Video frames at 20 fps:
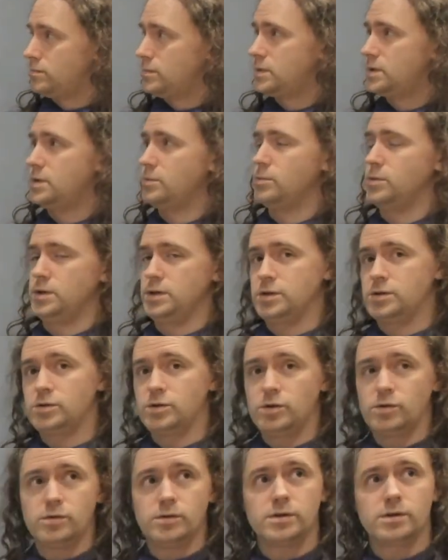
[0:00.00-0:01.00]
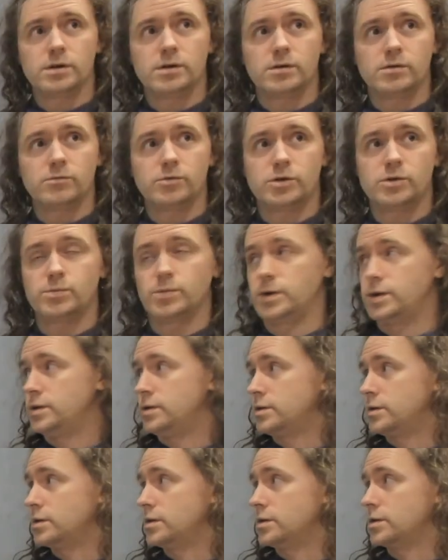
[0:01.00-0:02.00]
Similarly, you can use a router plane
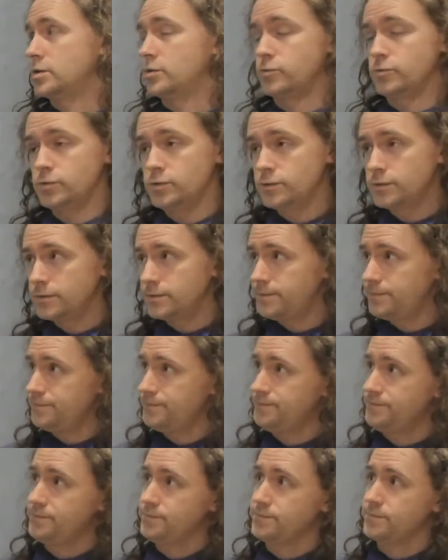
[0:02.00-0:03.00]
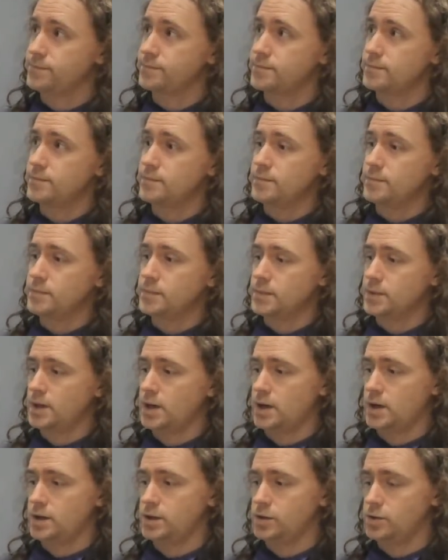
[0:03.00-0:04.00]
to cut a groove.
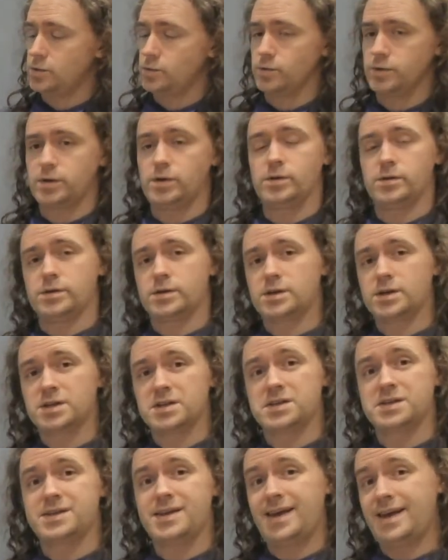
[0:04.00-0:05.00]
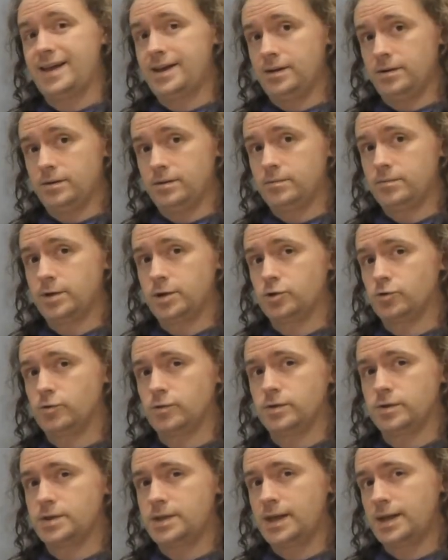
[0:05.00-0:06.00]
You can also use it to cut a tenon and make
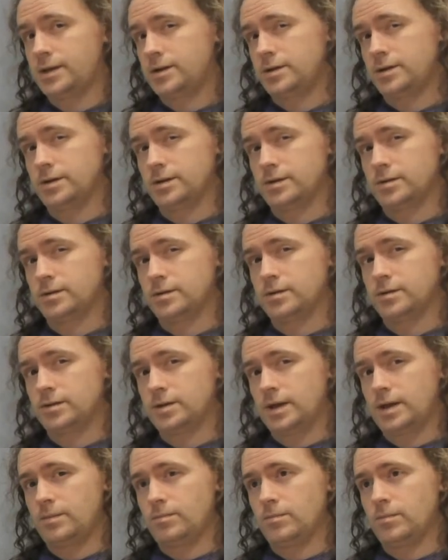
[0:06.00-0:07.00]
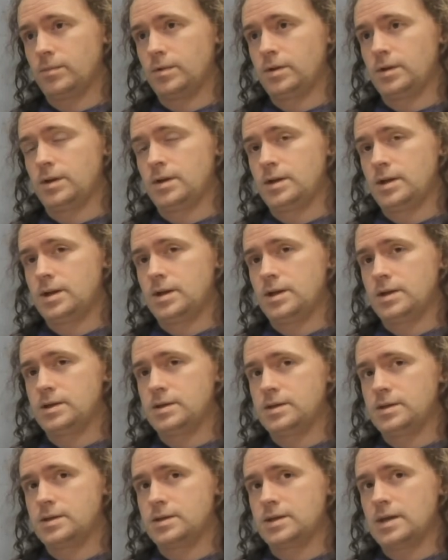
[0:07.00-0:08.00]
sure the tenon is the same
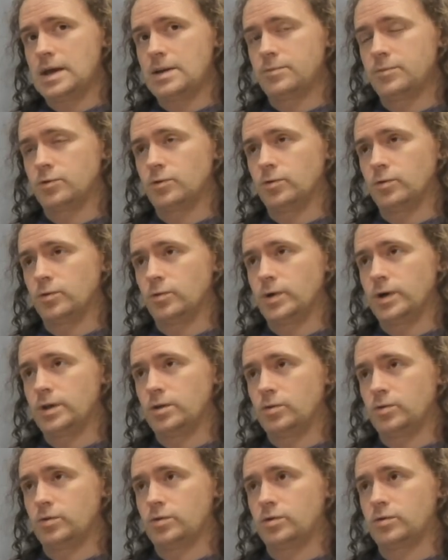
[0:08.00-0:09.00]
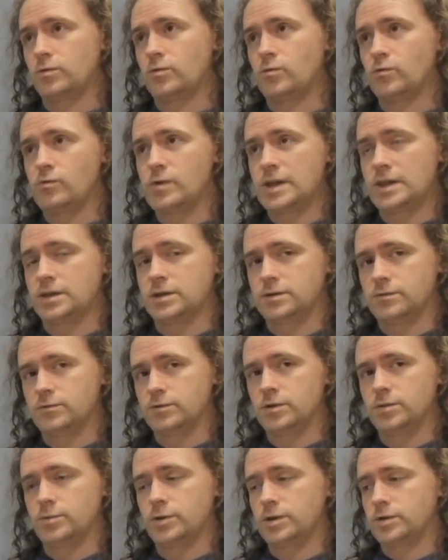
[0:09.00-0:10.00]
depth all the way along relative
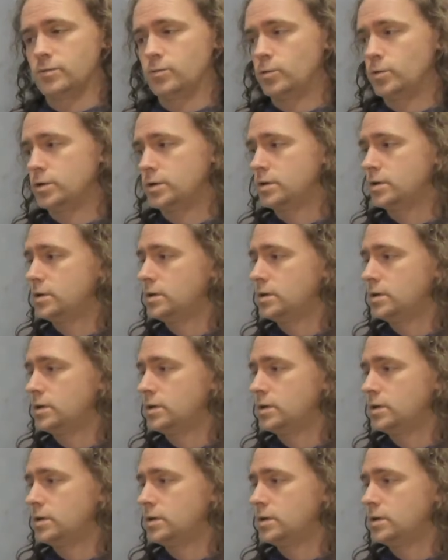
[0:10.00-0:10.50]
to the piece of wood.